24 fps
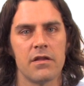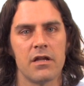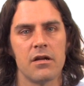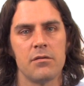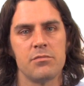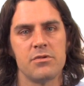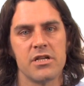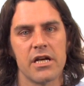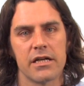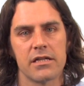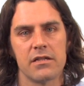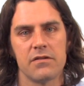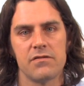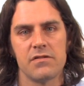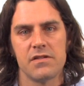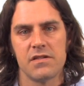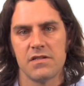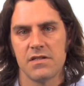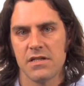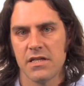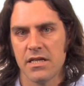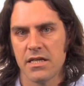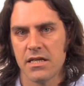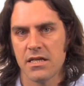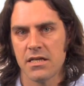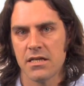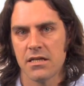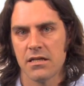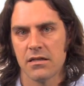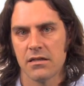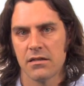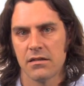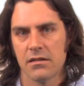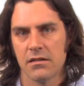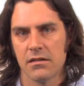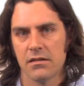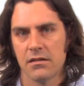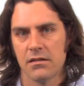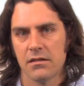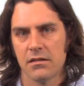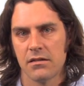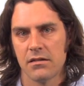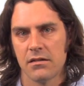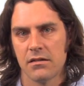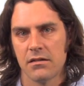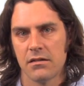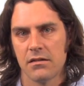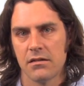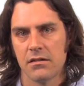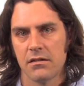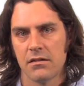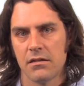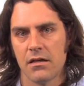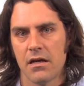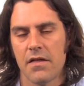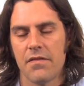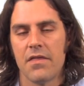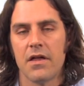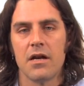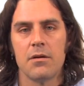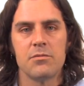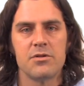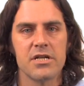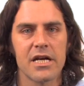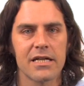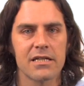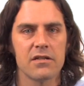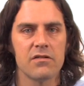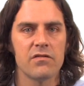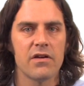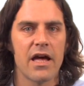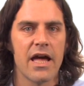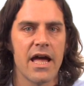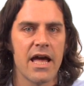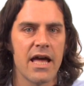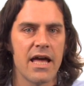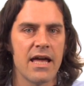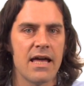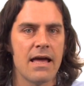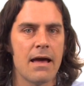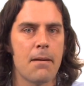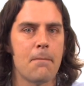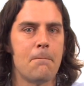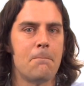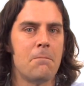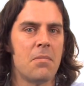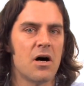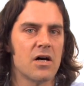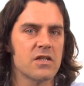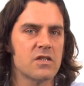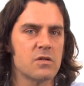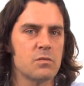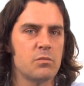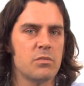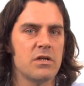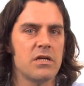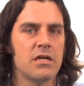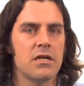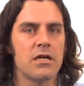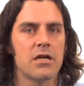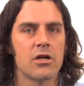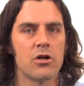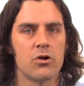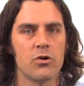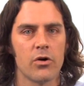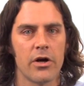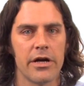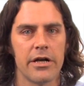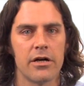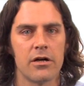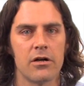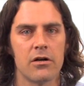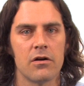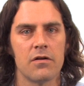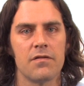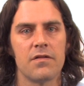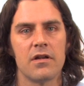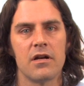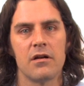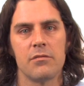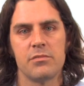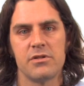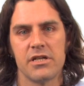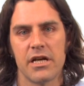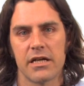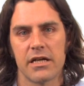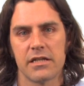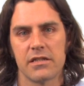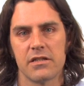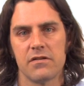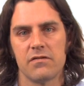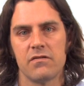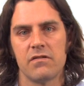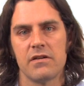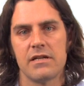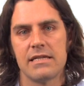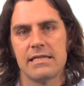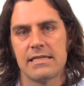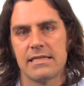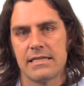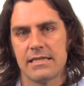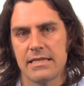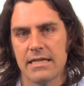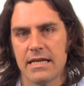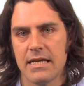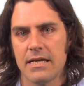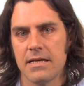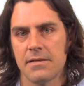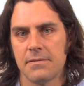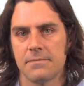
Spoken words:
than objective C, then objective A must be greater than objective C.